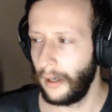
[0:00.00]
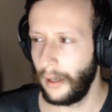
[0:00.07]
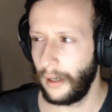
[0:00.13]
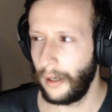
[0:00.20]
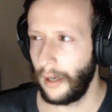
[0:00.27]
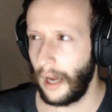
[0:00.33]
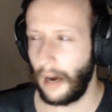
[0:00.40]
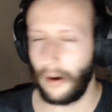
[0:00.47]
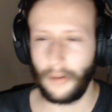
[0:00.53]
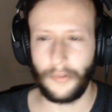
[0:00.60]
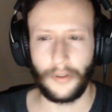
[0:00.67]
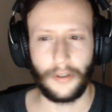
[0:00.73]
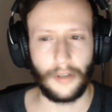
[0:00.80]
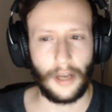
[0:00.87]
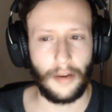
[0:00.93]

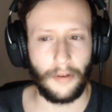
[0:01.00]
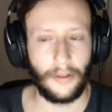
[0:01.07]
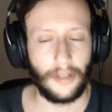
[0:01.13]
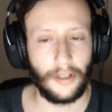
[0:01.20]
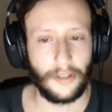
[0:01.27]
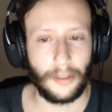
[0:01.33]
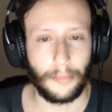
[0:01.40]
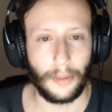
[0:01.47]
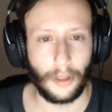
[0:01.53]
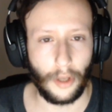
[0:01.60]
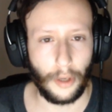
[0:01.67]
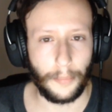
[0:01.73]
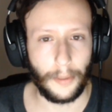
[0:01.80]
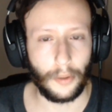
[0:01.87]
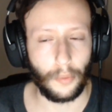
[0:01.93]
However, everything seems a little
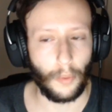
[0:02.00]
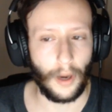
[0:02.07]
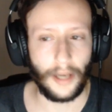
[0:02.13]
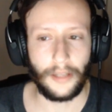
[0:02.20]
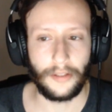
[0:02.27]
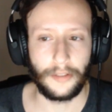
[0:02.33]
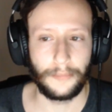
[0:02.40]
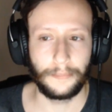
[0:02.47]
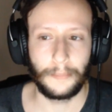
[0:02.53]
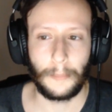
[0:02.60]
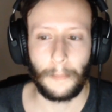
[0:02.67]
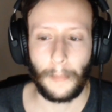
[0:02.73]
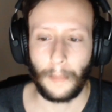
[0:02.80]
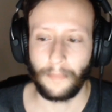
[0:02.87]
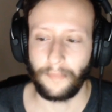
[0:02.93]
bit white
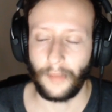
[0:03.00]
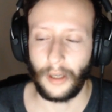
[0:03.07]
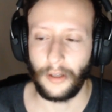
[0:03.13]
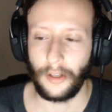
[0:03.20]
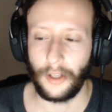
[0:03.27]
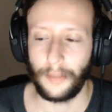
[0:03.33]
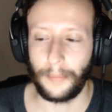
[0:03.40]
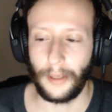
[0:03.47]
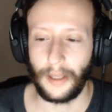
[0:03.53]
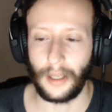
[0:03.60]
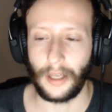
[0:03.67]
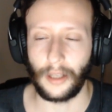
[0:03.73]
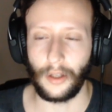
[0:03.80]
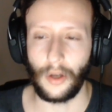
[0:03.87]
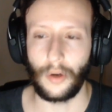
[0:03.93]
on the display, like a
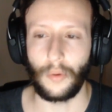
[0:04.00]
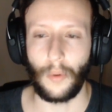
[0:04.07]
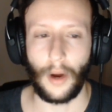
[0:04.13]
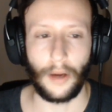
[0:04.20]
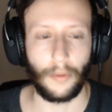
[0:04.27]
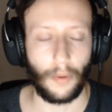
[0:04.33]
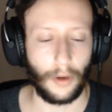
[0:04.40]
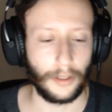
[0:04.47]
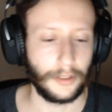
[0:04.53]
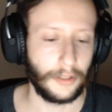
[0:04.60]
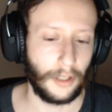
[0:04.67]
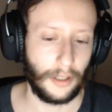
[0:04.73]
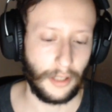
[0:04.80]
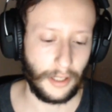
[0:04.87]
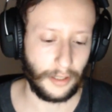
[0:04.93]
little whitewash. Not
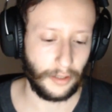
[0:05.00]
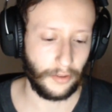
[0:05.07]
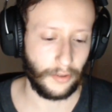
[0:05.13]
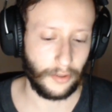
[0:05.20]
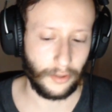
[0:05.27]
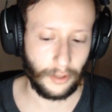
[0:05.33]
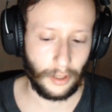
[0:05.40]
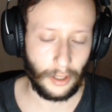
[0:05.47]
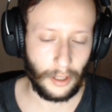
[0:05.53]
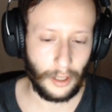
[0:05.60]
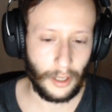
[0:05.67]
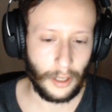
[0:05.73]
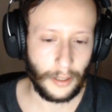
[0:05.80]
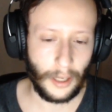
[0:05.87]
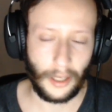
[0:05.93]
like
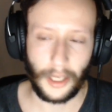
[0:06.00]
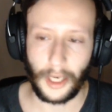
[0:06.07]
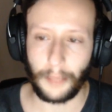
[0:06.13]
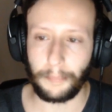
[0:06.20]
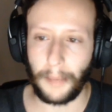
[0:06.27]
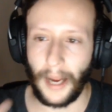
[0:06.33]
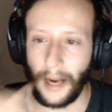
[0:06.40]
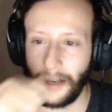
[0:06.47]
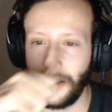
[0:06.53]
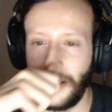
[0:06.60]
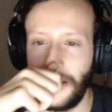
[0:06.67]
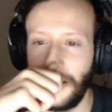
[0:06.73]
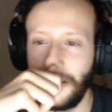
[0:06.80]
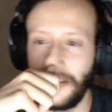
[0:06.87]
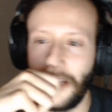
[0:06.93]
a backlight
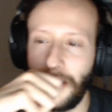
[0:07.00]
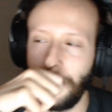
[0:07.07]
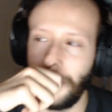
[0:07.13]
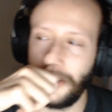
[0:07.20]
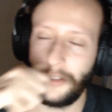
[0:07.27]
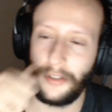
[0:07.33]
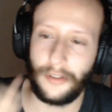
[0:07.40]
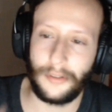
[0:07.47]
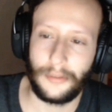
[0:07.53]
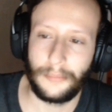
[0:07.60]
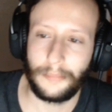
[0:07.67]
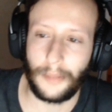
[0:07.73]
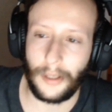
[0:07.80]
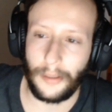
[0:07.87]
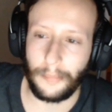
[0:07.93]
type issue,
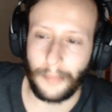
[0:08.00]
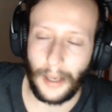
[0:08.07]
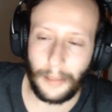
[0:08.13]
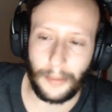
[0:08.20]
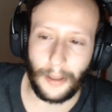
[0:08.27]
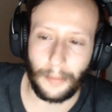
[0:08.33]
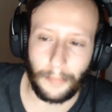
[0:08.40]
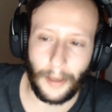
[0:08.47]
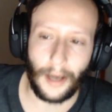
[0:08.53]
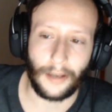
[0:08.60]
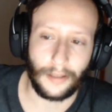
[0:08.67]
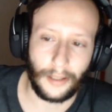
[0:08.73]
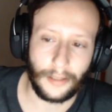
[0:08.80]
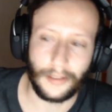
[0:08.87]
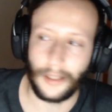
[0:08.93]
but maybe a
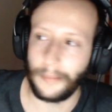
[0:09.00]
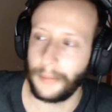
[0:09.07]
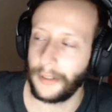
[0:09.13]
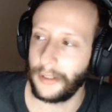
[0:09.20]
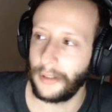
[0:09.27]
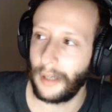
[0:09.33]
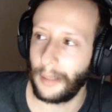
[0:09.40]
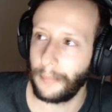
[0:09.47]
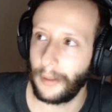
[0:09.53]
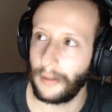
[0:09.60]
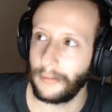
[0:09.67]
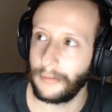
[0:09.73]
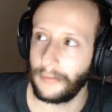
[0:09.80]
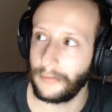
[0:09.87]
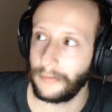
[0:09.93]
backlight type issue. I'm
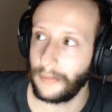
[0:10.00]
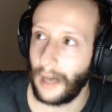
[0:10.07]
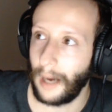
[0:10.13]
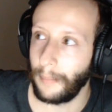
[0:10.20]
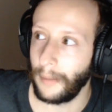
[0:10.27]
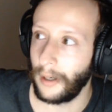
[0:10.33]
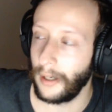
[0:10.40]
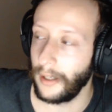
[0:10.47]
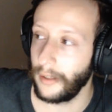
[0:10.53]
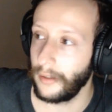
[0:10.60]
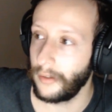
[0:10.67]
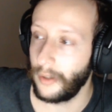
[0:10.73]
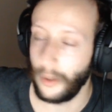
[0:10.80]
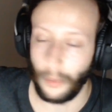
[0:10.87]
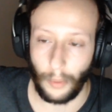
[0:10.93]
not
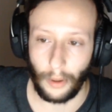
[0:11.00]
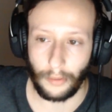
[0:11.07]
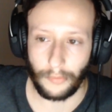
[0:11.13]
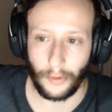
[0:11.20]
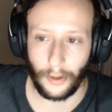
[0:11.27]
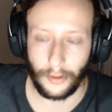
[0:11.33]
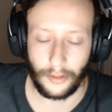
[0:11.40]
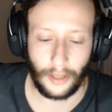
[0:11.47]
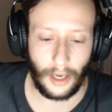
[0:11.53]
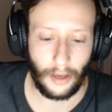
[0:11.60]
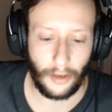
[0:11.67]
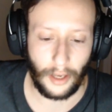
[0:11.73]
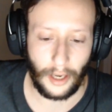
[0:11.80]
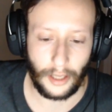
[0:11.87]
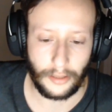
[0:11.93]
too well versed in how that
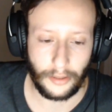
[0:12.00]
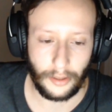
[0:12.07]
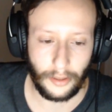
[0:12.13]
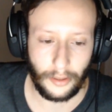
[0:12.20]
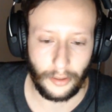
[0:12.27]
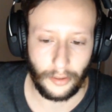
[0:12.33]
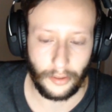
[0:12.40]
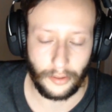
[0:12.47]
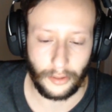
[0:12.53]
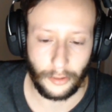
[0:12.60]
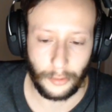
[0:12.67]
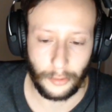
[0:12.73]
actually looks. It's just